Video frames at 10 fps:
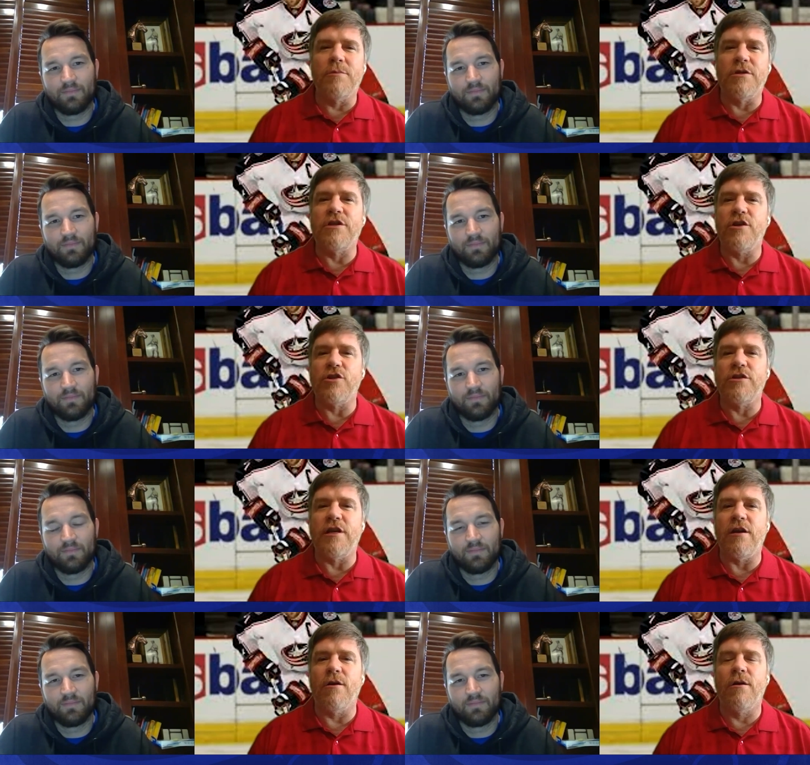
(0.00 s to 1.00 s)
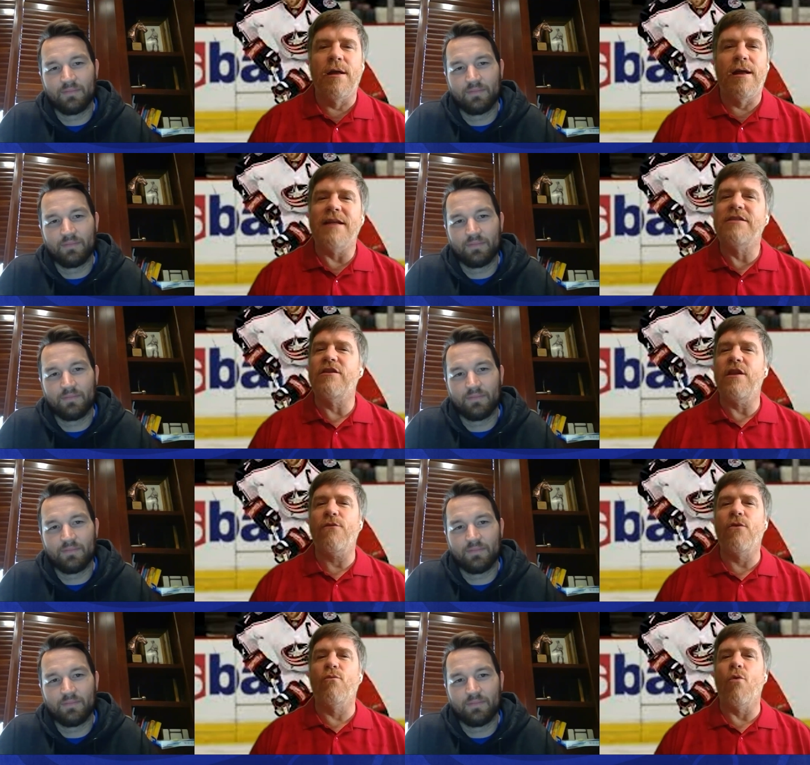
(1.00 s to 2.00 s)
Speaker 1: decisions here. It's a
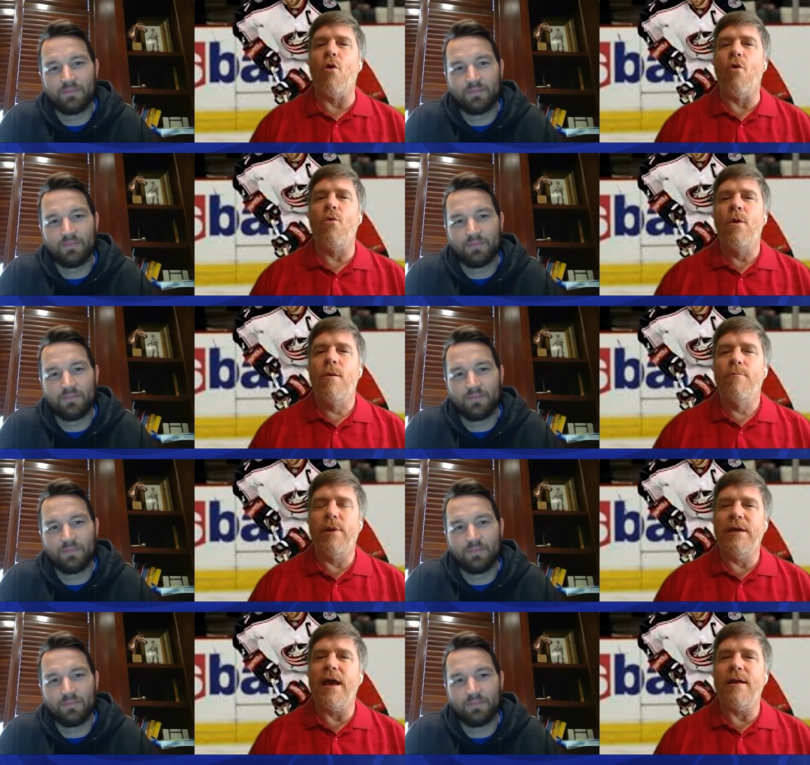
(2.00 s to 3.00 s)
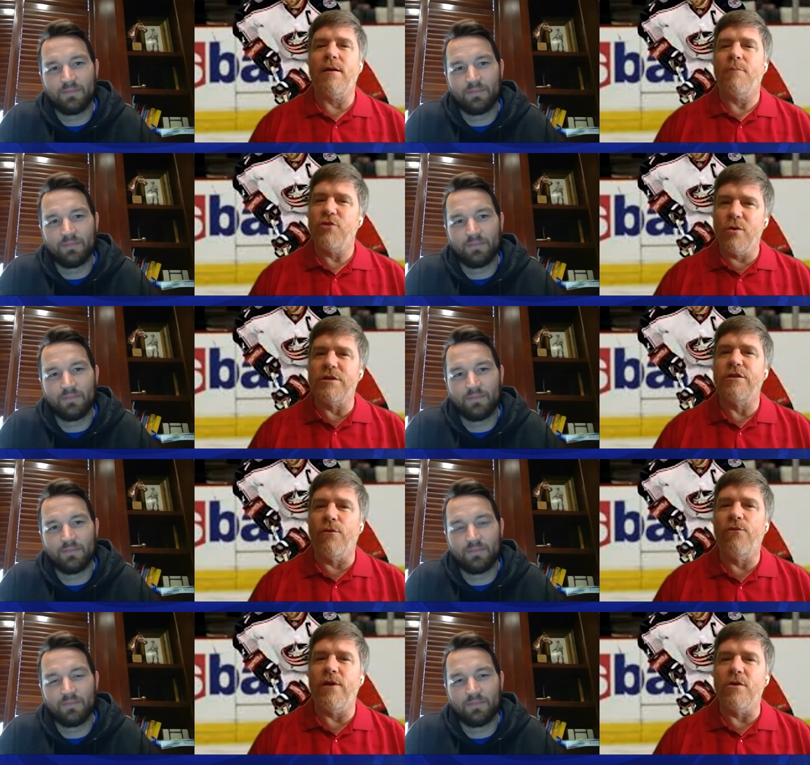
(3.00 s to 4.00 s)
different role, but yet I'm sure it
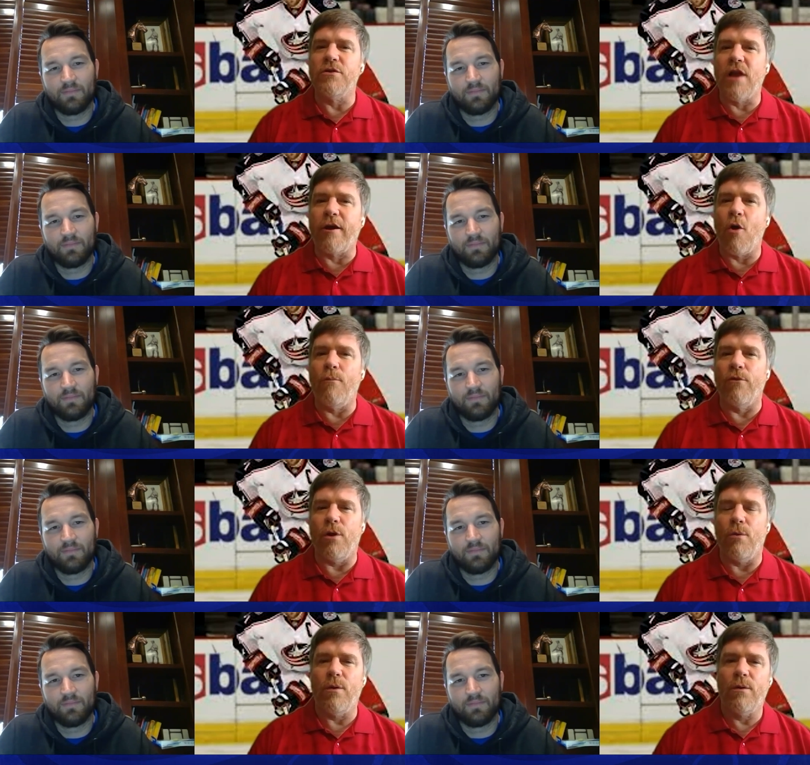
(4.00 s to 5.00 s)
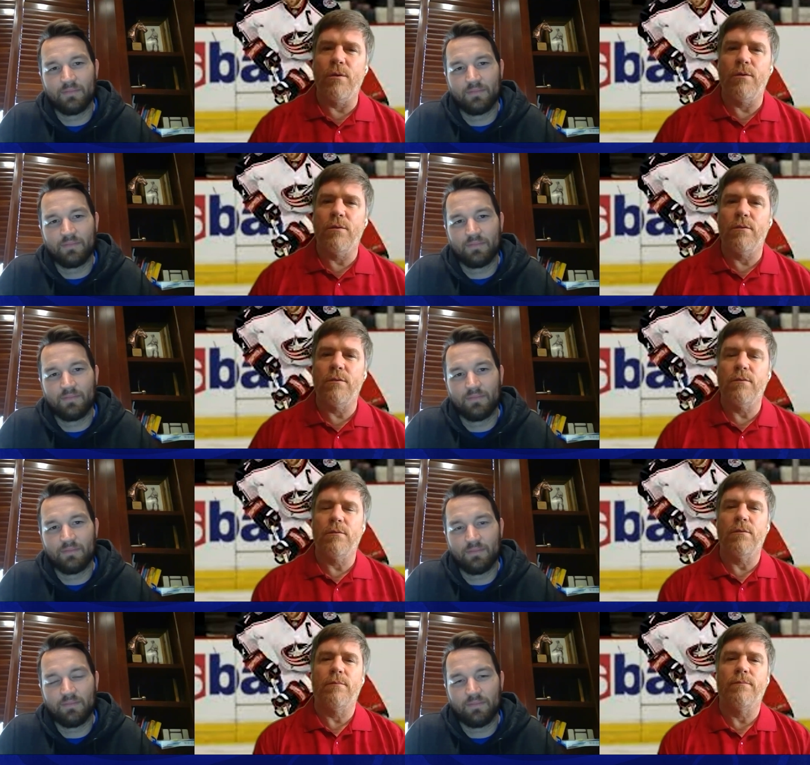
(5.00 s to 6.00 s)
still feels like home for you.
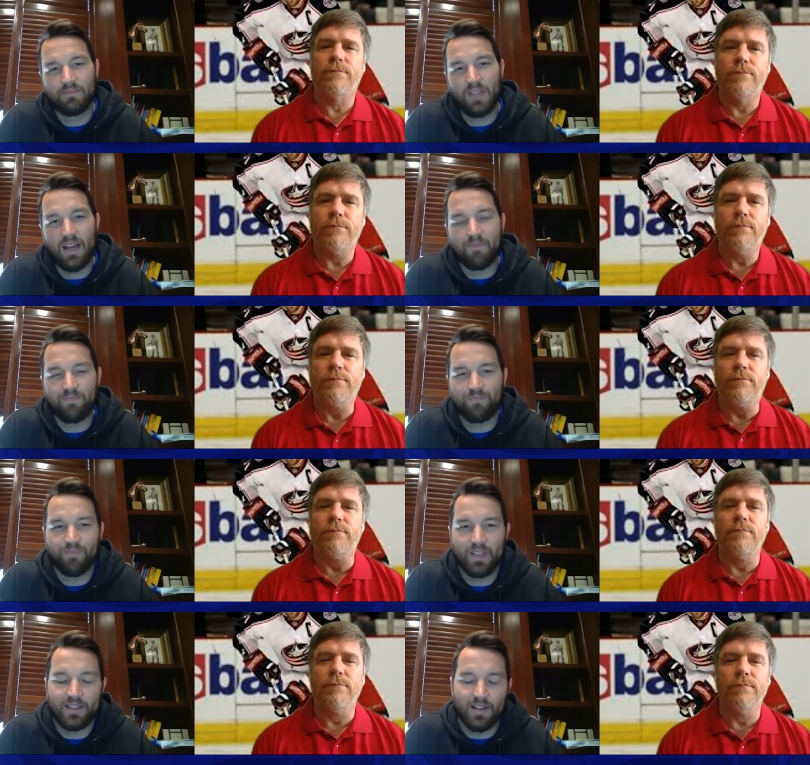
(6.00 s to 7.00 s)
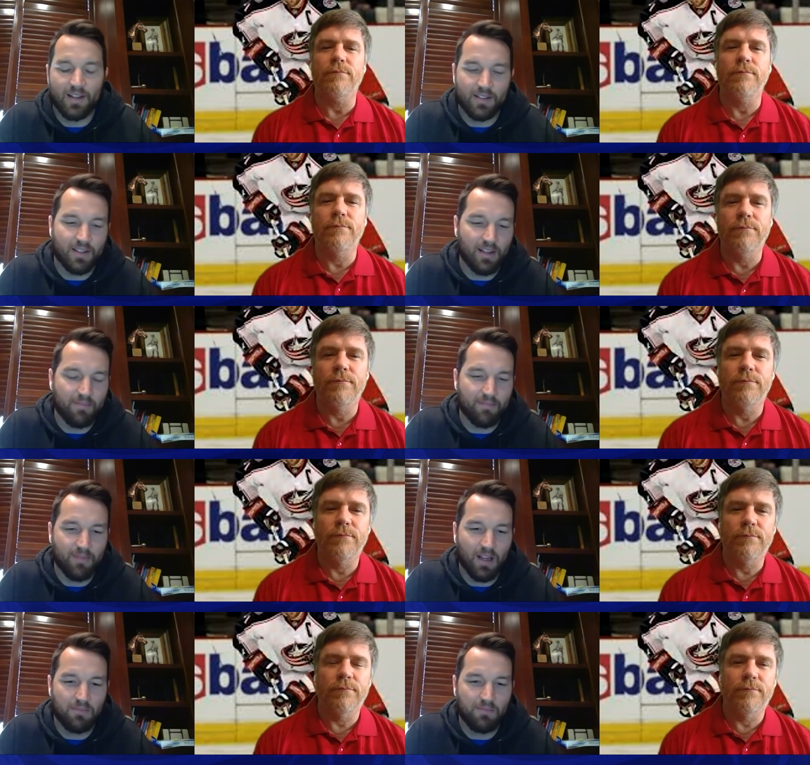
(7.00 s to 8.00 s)
Speaker 2: Yeah, it does, and I'm
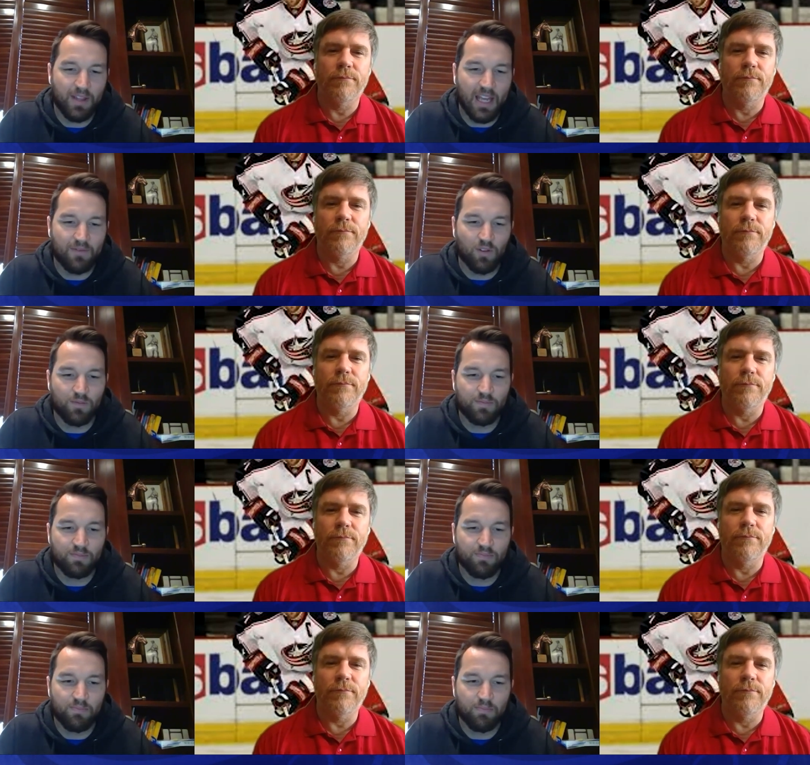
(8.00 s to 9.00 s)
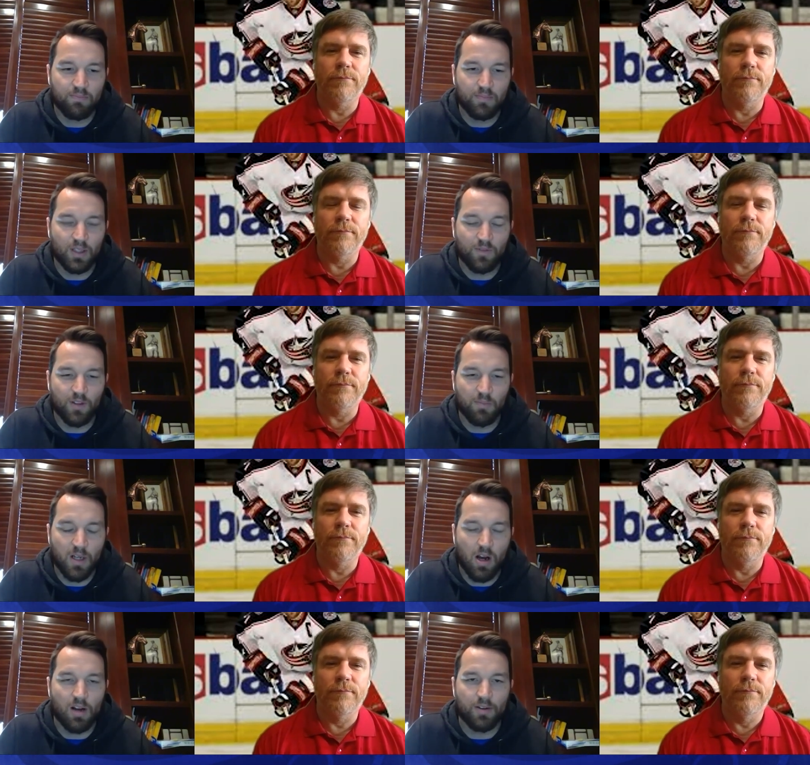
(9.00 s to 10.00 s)
I'm thankful, you know, for the
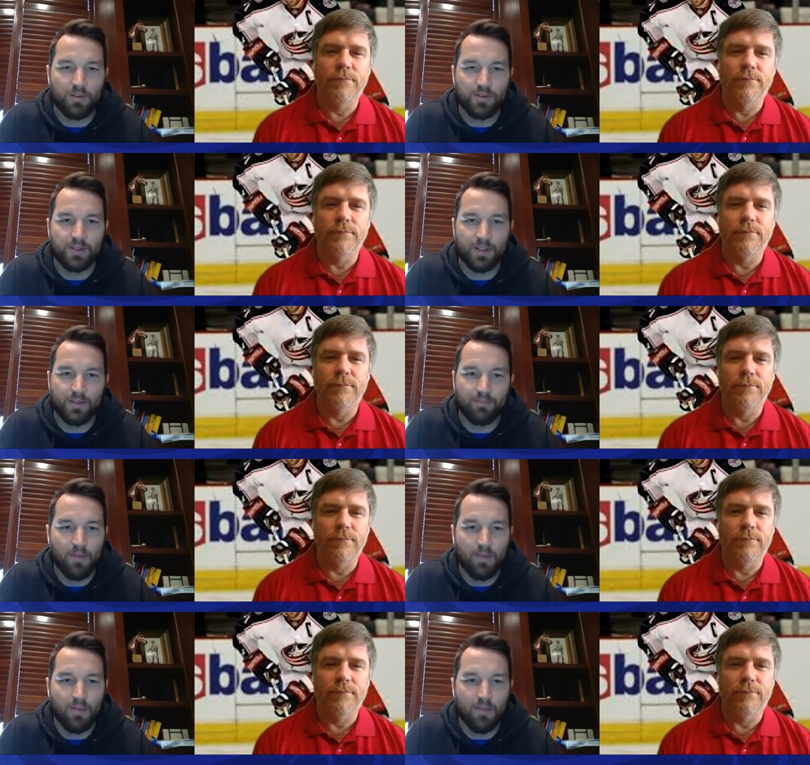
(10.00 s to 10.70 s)
McConnells and